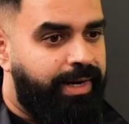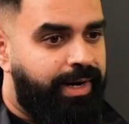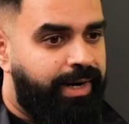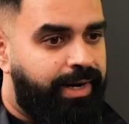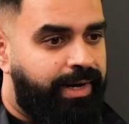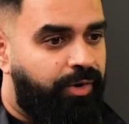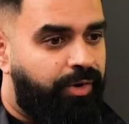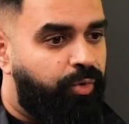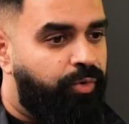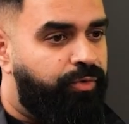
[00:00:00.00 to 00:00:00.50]

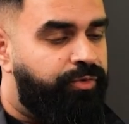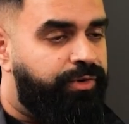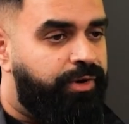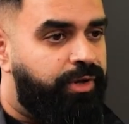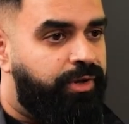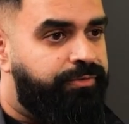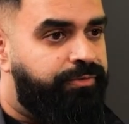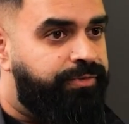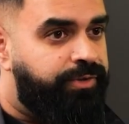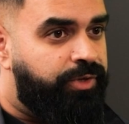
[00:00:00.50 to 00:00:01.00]
an
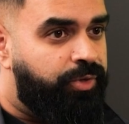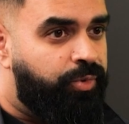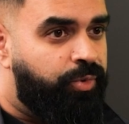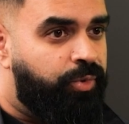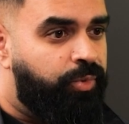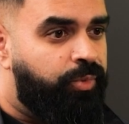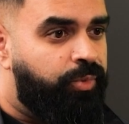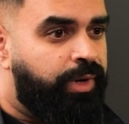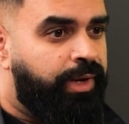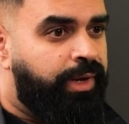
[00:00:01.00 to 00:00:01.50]
overall
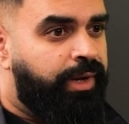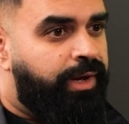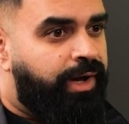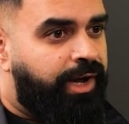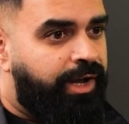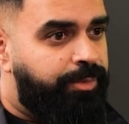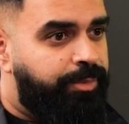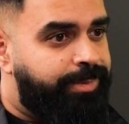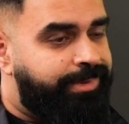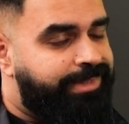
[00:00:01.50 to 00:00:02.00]
view,
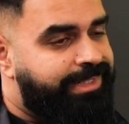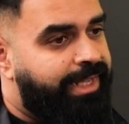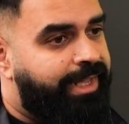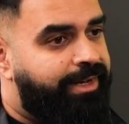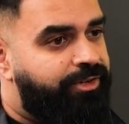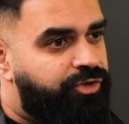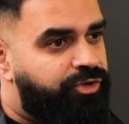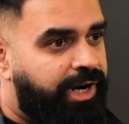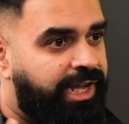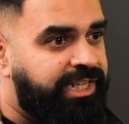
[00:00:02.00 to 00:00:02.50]

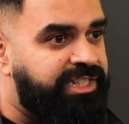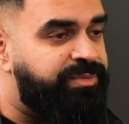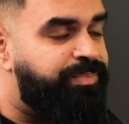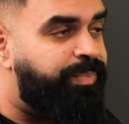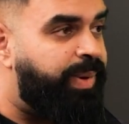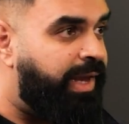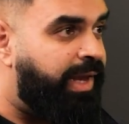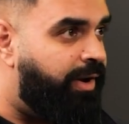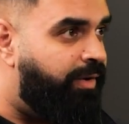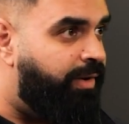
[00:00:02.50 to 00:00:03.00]
100%
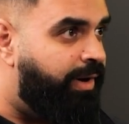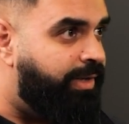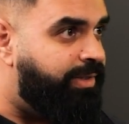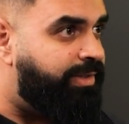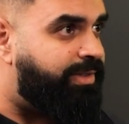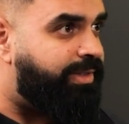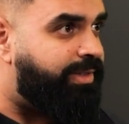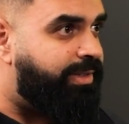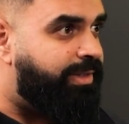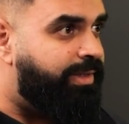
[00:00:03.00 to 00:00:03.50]

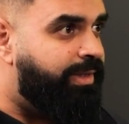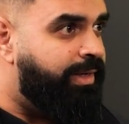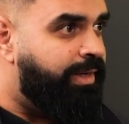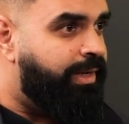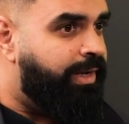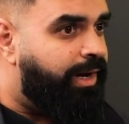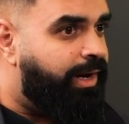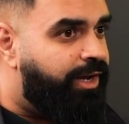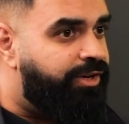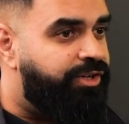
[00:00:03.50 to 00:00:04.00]
transparent
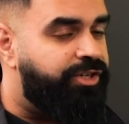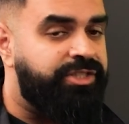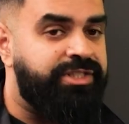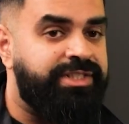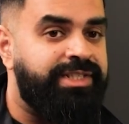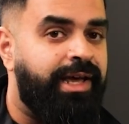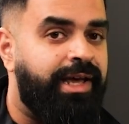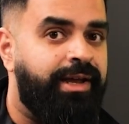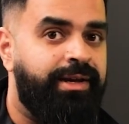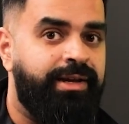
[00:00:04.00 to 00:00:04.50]

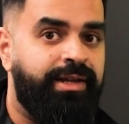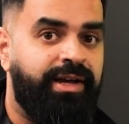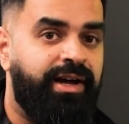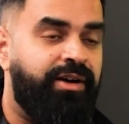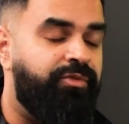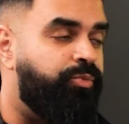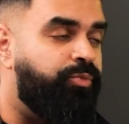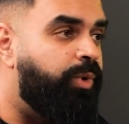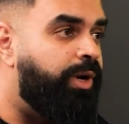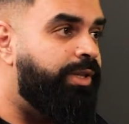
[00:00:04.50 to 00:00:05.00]
understanding
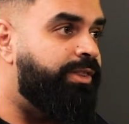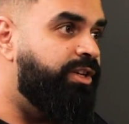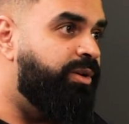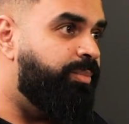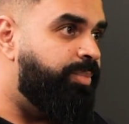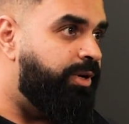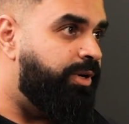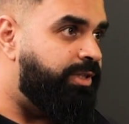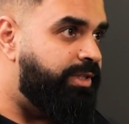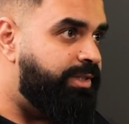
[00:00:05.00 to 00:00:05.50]
of what they're
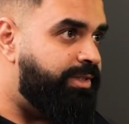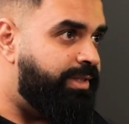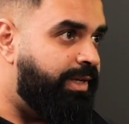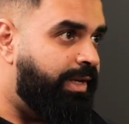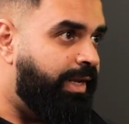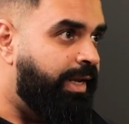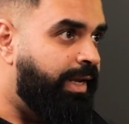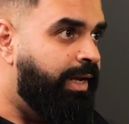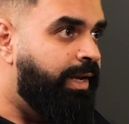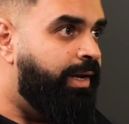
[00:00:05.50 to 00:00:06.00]

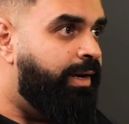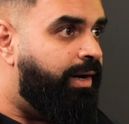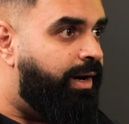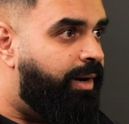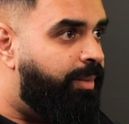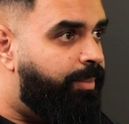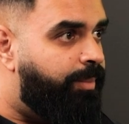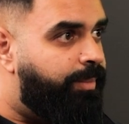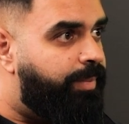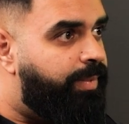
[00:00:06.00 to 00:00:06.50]
purchasing.
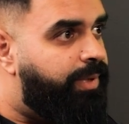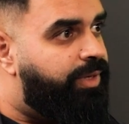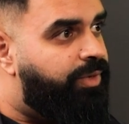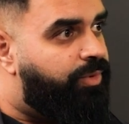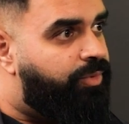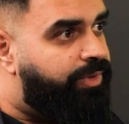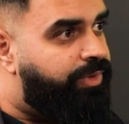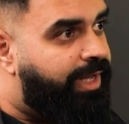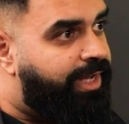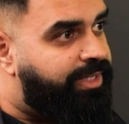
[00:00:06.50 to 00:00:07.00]

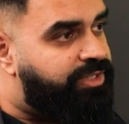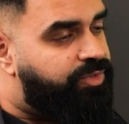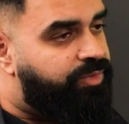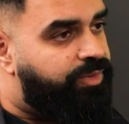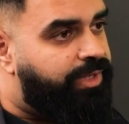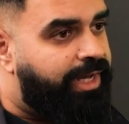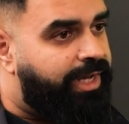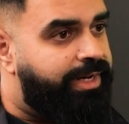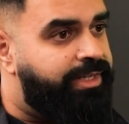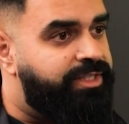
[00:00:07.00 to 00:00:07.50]

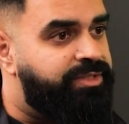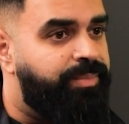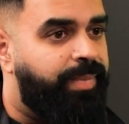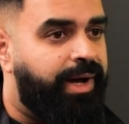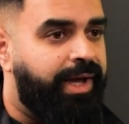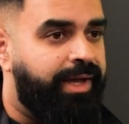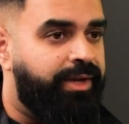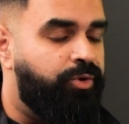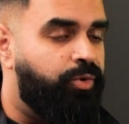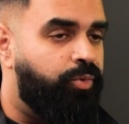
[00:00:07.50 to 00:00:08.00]
That is
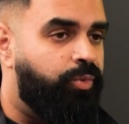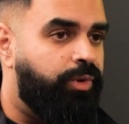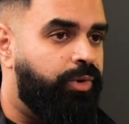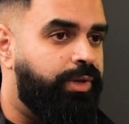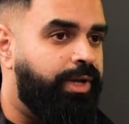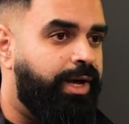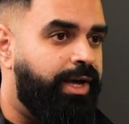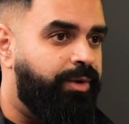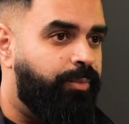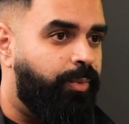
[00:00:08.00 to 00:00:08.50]
my
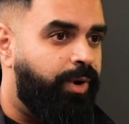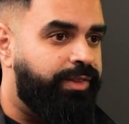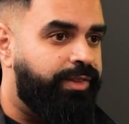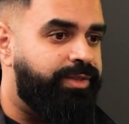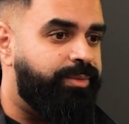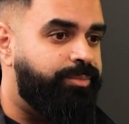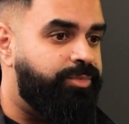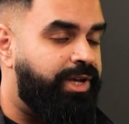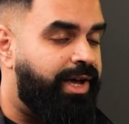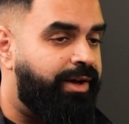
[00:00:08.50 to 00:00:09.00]
goal. I want
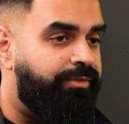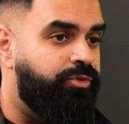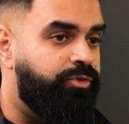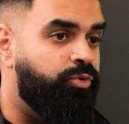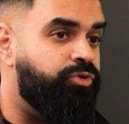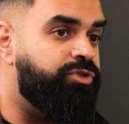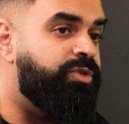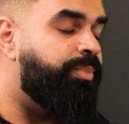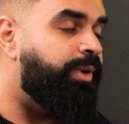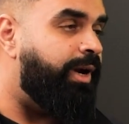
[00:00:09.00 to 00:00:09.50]
them to have
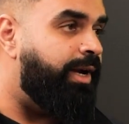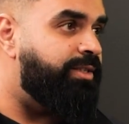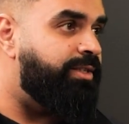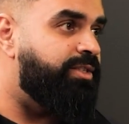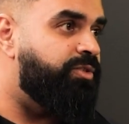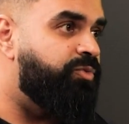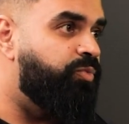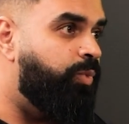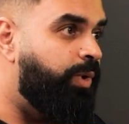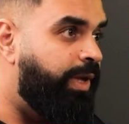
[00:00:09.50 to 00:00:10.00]
no
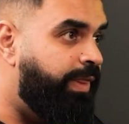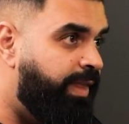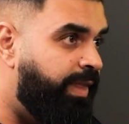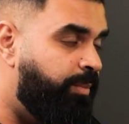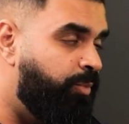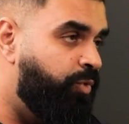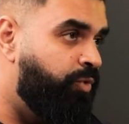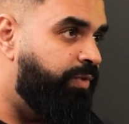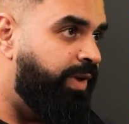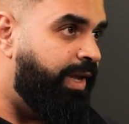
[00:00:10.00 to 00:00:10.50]
surprises when they
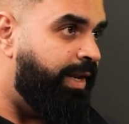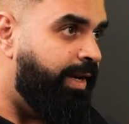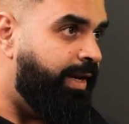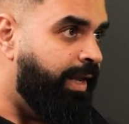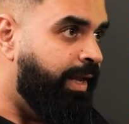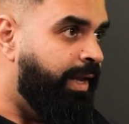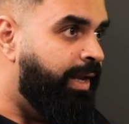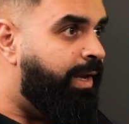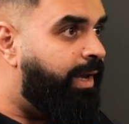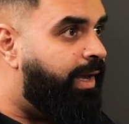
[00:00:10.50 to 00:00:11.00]
move in,
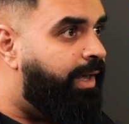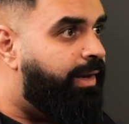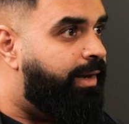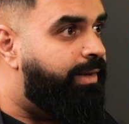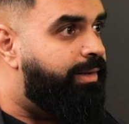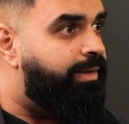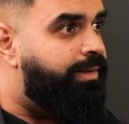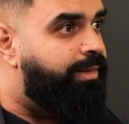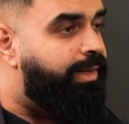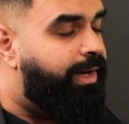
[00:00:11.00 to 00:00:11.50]

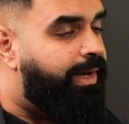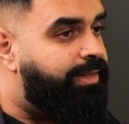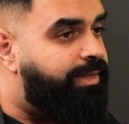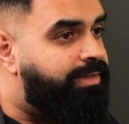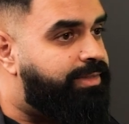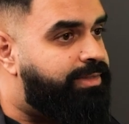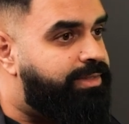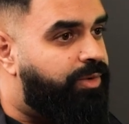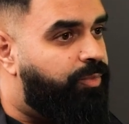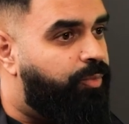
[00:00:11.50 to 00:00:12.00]
and
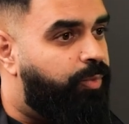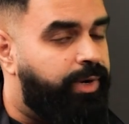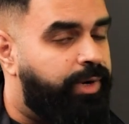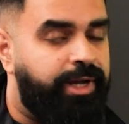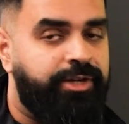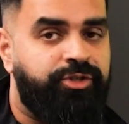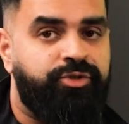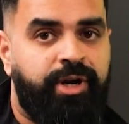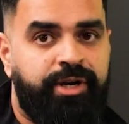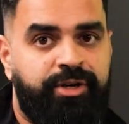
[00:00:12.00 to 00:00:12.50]
that's what
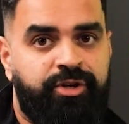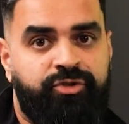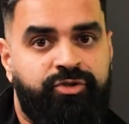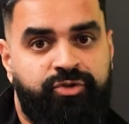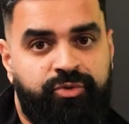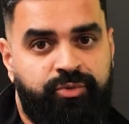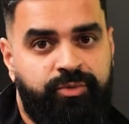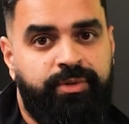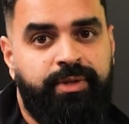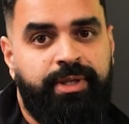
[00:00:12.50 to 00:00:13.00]
I try to
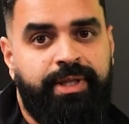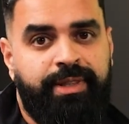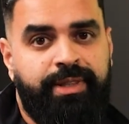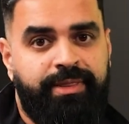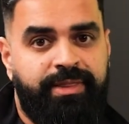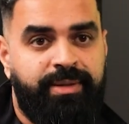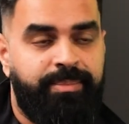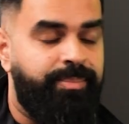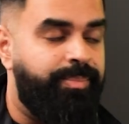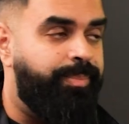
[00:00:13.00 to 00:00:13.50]
do
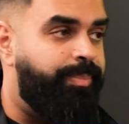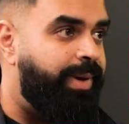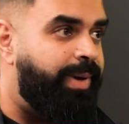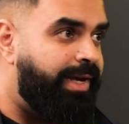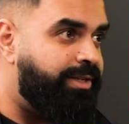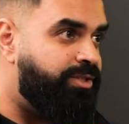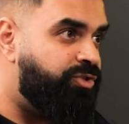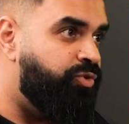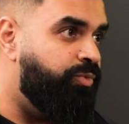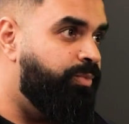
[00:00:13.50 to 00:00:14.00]
the
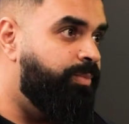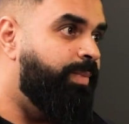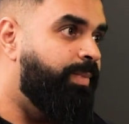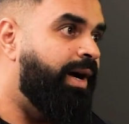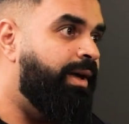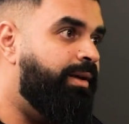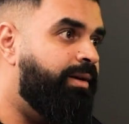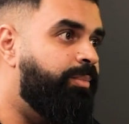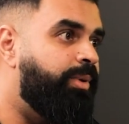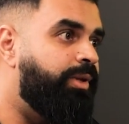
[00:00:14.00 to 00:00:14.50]
best to
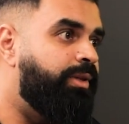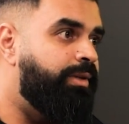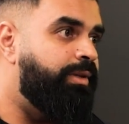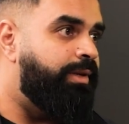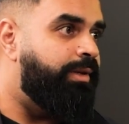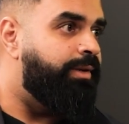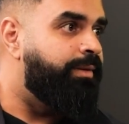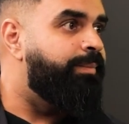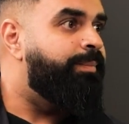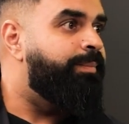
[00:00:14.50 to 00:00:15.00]
my ability.